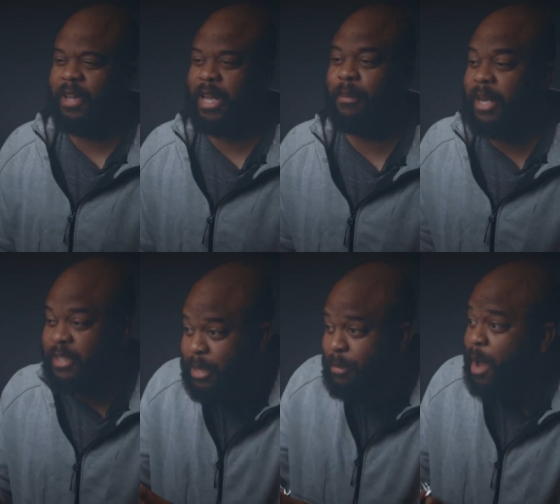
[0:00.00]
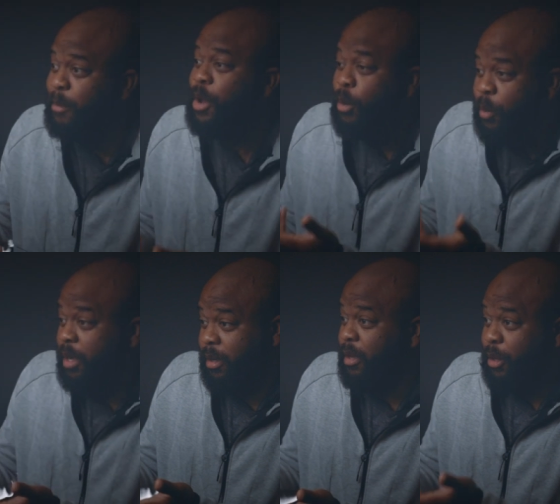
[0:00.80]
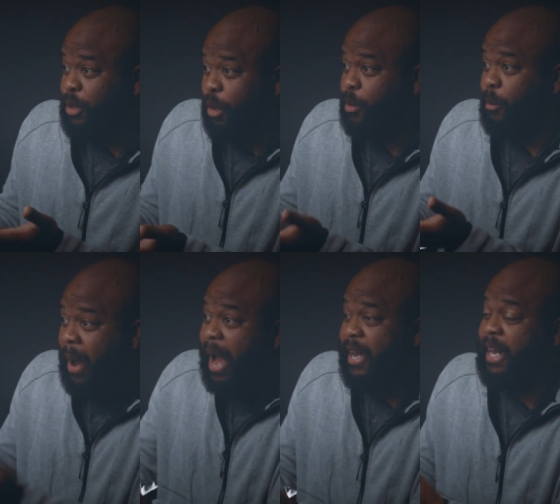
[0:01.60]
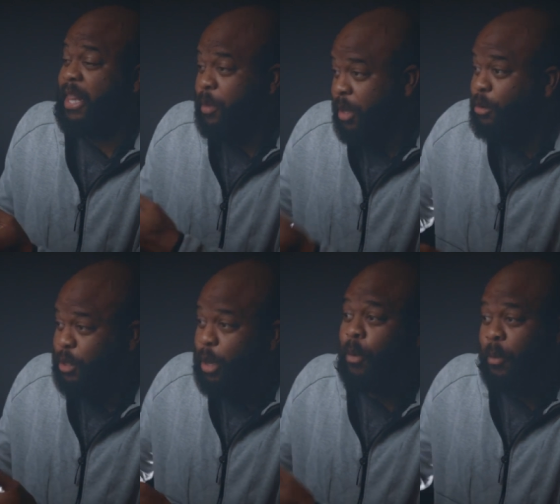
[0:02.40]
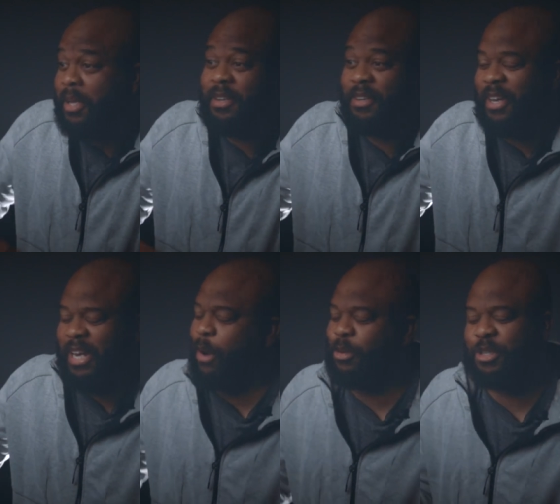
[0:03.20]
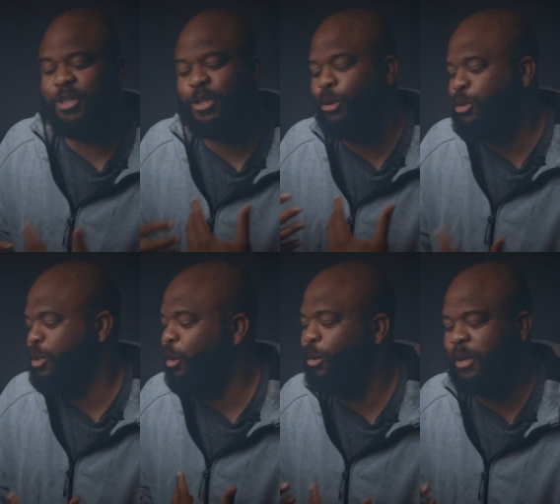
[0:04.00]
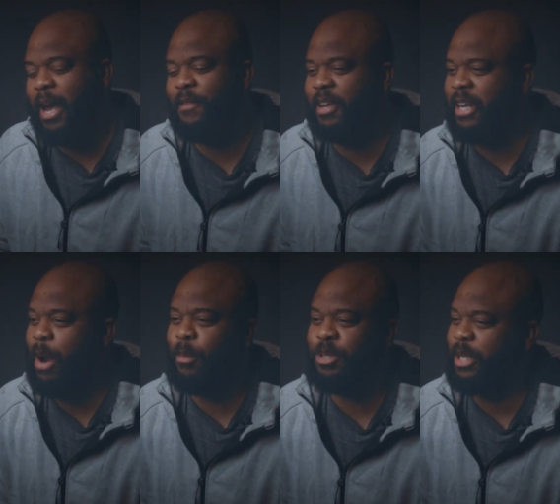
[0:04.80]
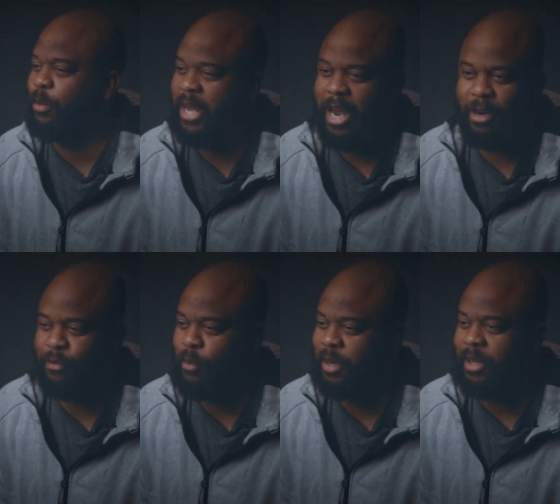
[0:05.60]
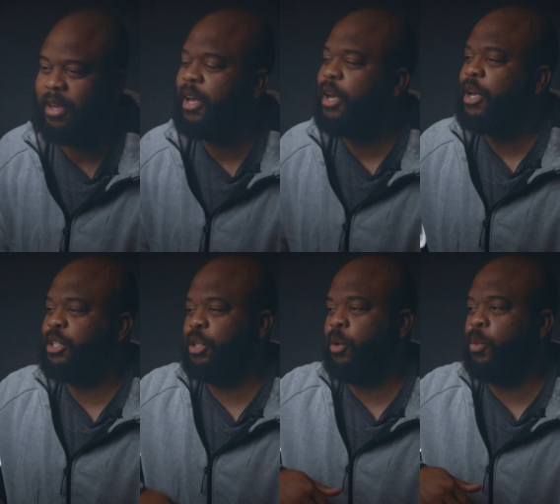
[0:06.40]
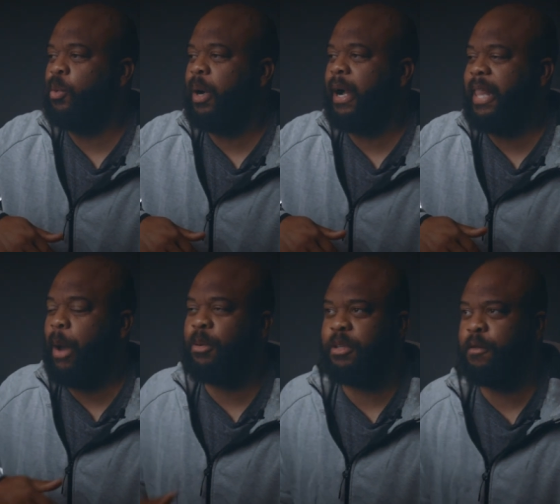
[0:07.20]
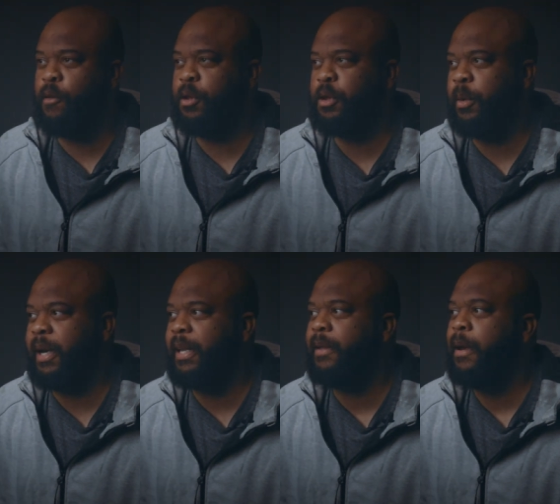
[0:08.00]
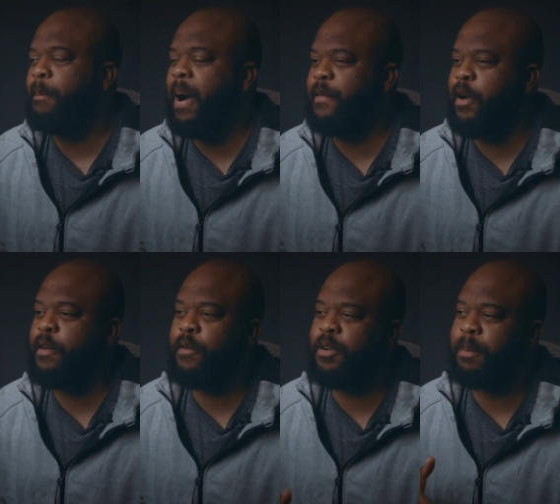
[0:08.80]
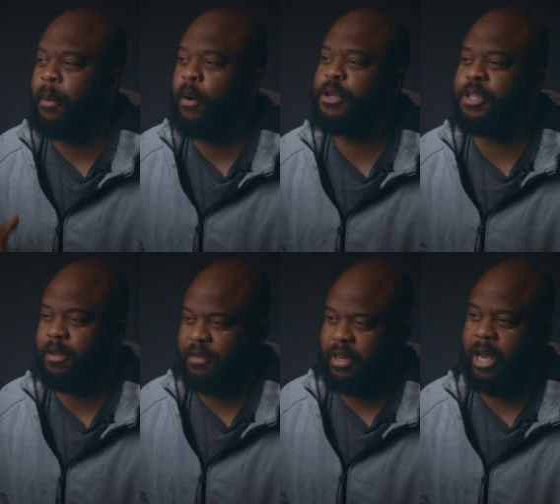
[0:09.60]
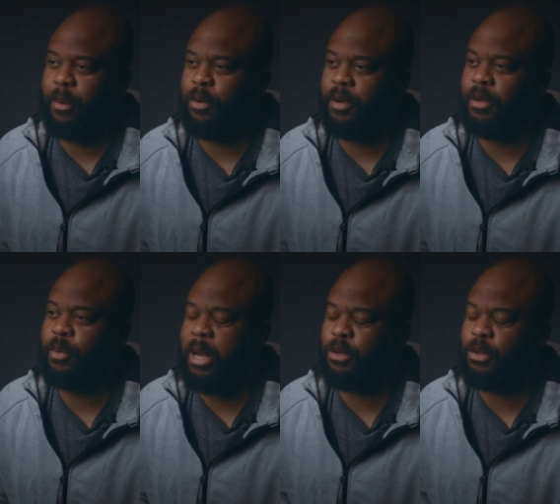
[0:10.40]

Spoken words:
like that. I'm like, see mom, we could, you know, buy it, and then when it goes lower, we can, and I was just so sold on having a camera, stuff, we can't afford it. So that was in the fourth grade. My very first purchase of a camera when I